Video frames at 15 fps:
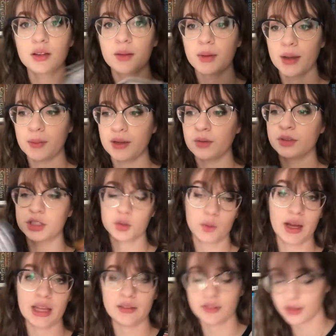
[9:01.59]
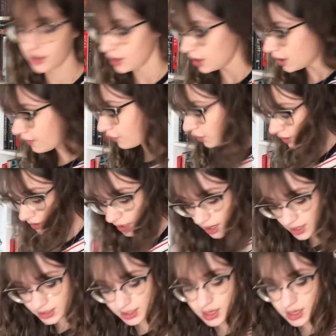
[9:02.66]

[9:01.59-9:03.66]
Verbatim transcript: in my opinion, which is why I give it four stars.